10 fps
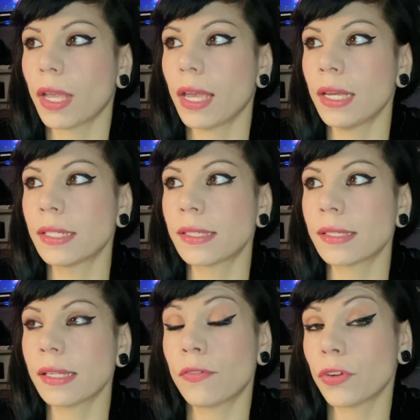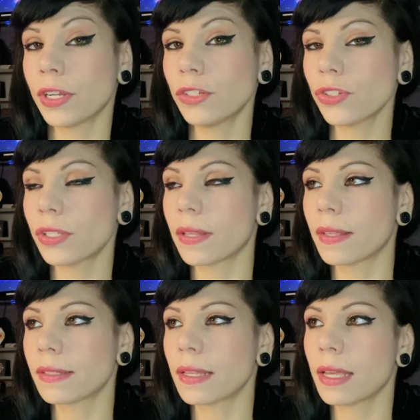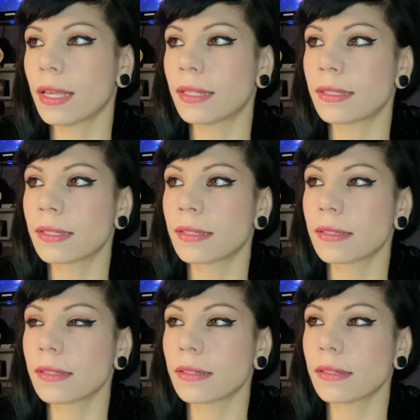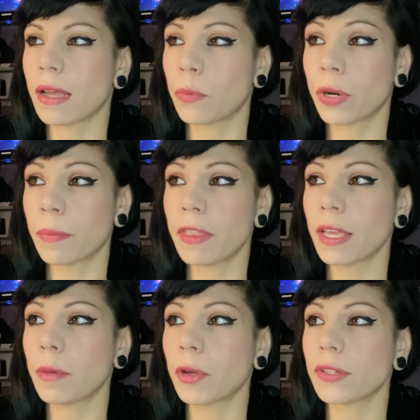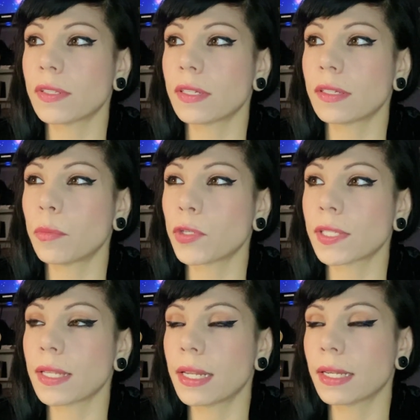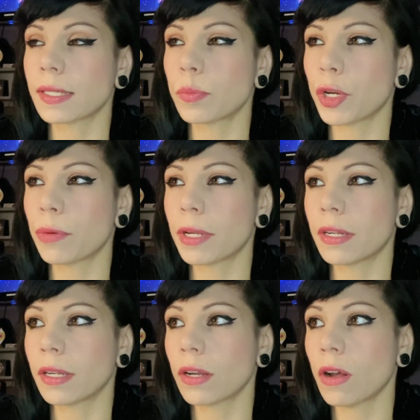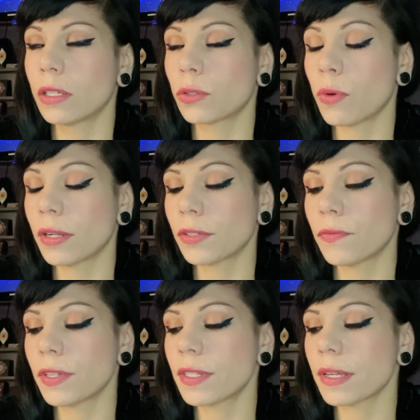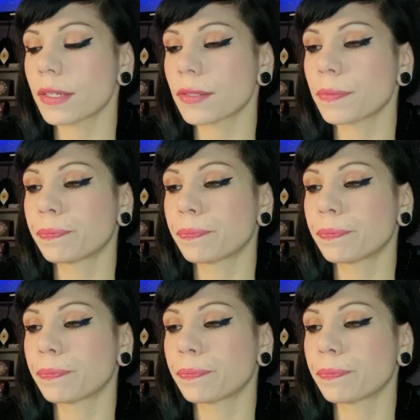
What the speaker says: It's, if you're interested in this, it's what I'm thinking about is the double slit experiment in quantum physics.